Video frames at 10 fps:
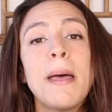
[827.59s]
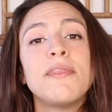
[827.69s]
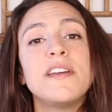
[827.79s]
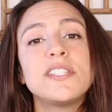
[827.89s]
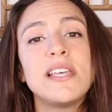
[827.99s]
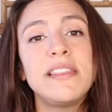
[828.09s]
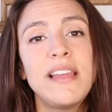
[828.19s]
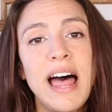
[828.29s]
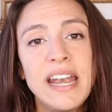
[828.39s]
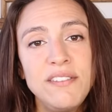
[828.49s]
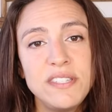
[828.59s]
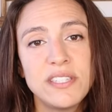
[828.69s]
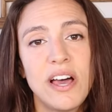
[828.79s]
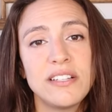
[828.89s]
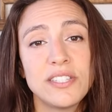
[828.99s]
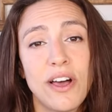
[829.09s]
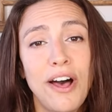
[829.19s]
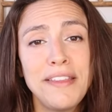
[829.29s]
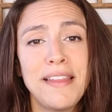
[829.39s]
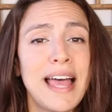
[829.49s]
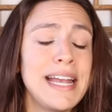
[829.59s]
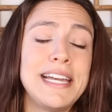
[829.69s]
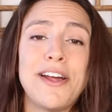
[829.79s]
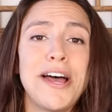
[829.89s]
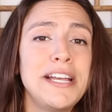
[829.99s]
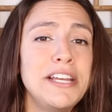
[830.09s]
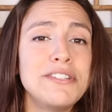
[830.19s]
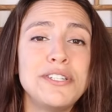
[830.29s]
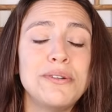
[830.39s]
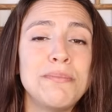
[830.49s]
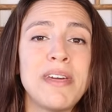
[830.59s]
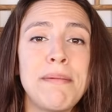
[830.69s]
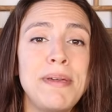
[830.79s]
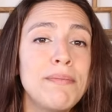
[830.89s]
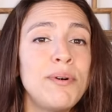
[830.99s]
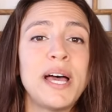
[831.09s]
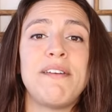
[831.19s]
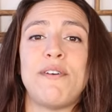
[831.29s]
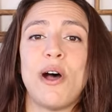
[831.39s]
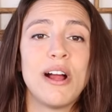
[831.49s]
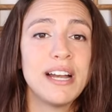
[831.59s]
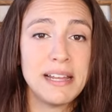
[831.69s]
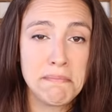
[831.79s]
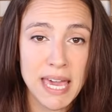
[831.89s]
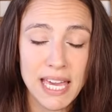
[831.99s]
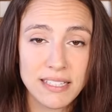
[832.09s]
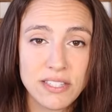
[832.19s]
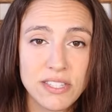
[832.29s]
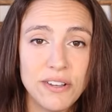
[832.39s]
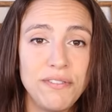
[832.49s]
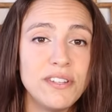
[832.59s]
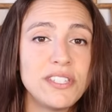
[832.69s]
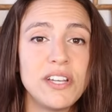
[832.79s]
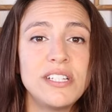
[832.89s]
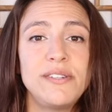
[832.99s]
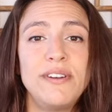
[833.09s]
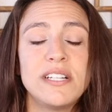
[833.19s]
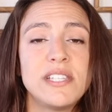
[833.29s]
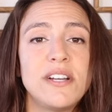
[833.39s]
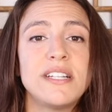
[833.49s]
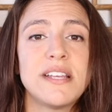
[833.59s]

There's a lot of songs online and on YouTube that people have already made. So if you search for a certain